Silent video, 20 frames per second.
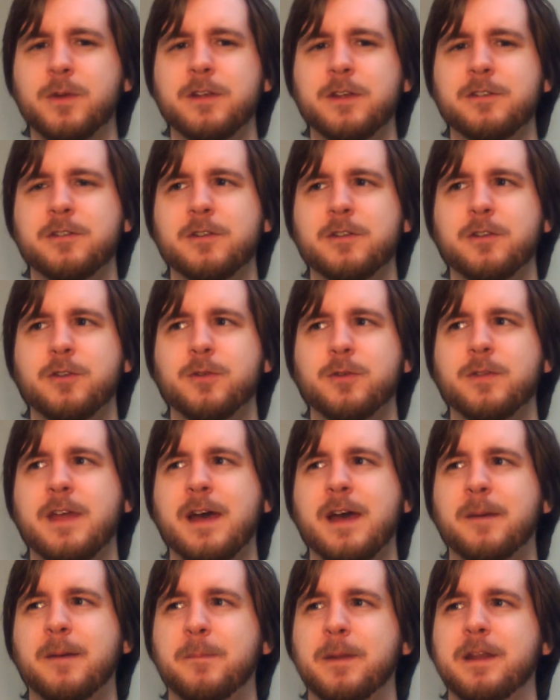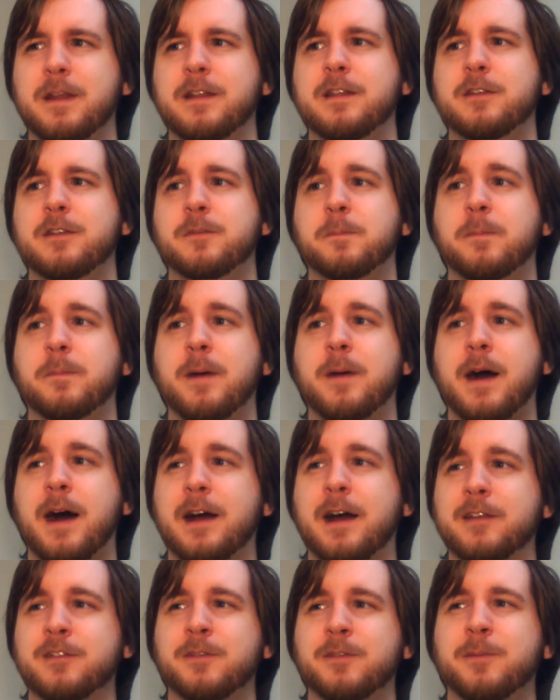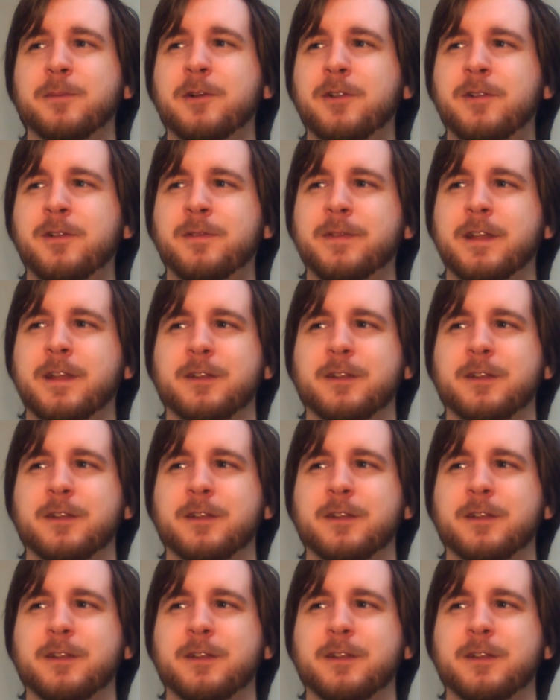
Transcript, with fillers: reason to do that, but it is possible.